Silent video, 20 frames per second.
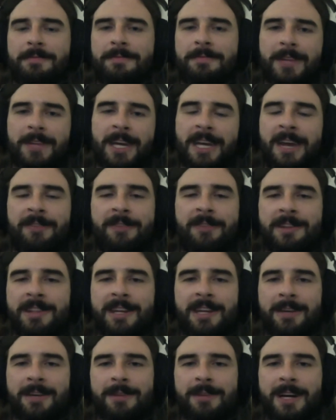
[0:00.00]
like
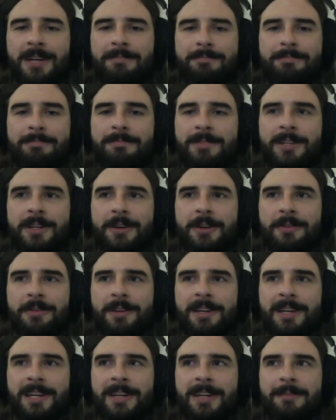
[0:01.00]
everything
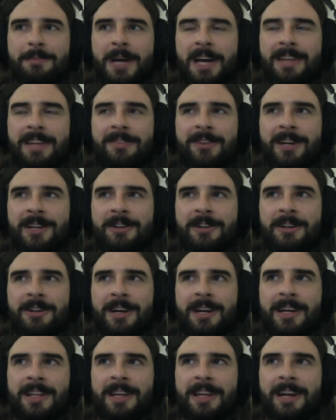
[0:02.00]
in Pathfinder
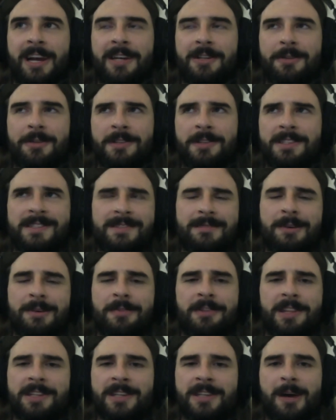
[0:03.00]
that I do, it's
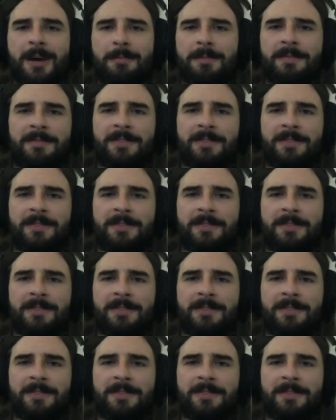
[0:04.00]
over the top.